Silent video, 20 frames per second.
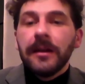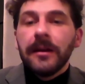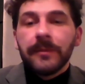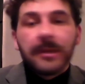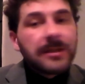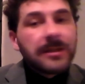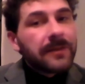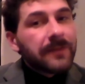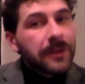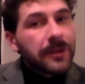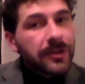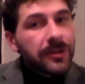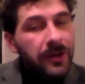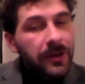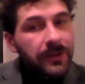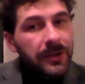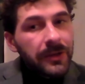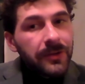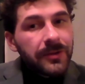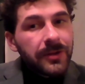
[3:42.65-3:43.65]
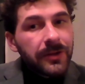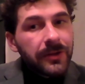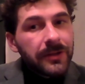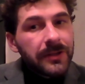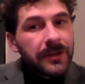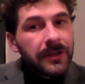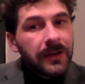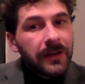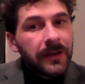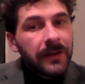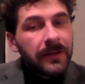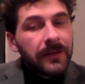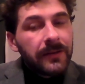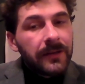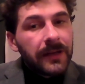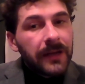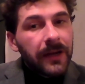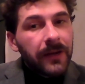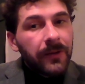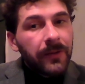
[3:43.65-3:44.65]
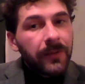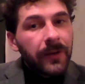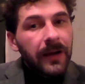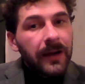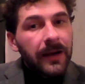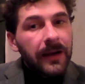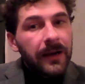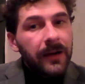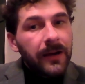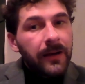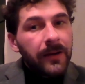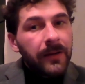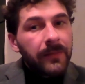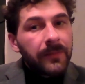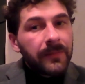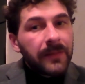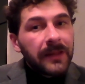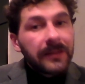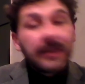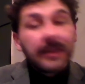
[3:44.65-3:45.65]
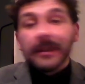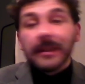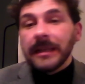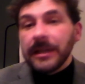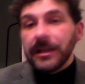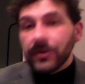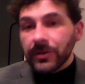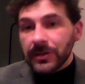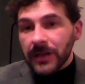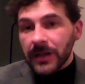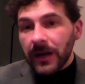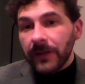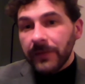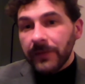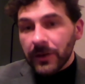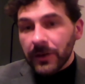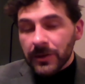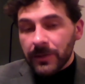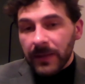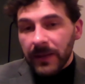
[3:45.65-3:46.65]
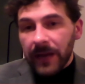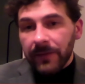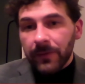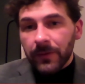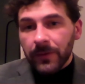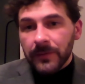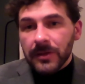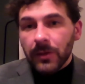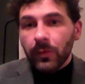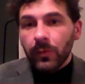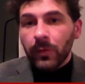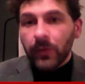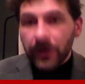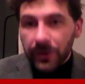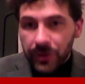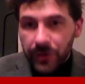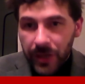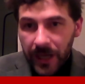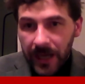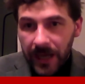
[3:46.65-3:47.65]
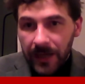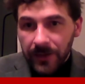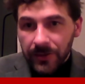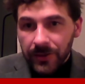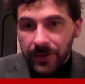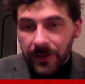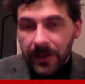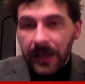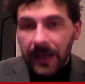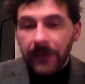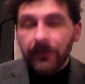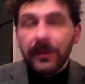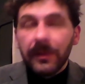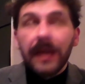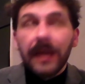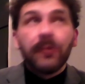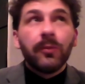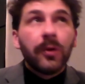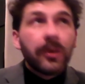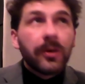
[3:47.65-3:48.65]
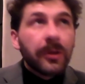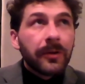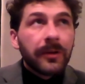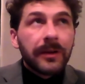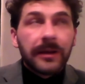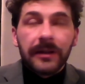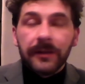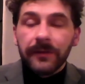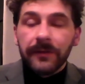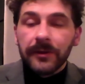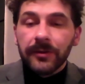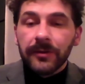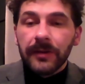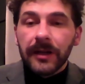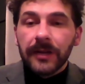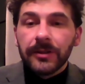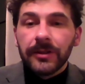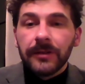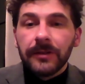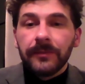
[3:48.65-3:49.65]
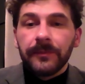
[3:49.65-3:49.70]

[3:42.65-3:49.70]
Because if there's no users, the leaders of those platforms will change and they will go in a different direction.